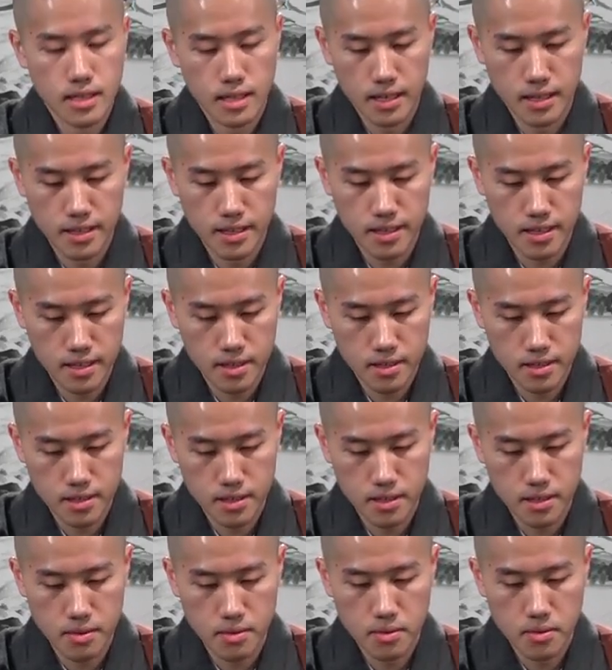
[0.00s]
I think
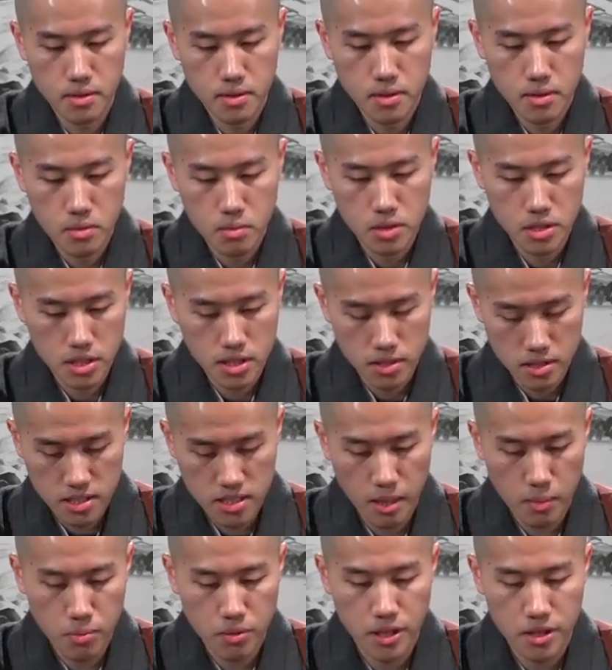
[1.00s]
we should
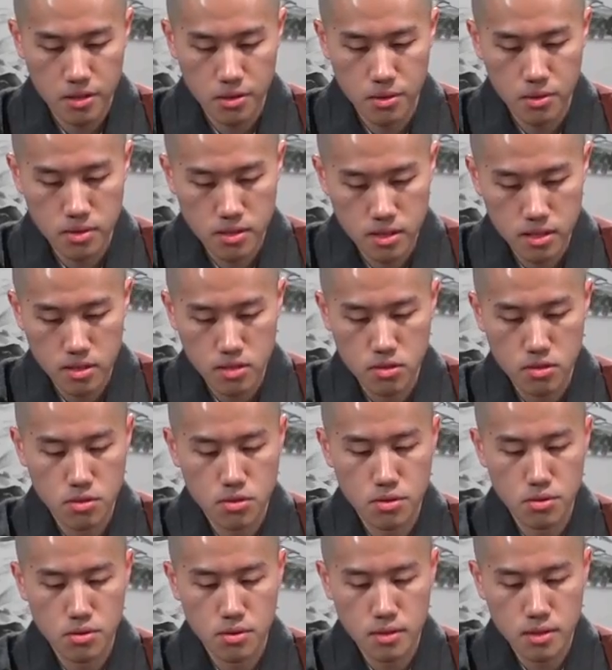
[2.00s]
separate those into
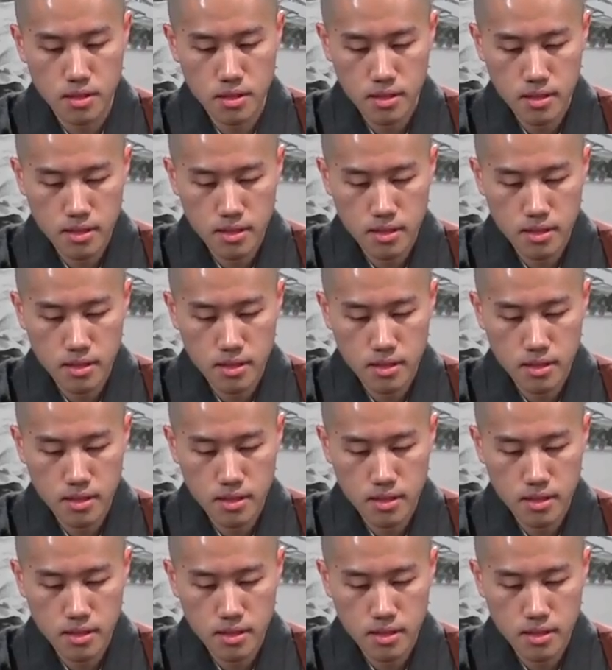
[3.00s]
two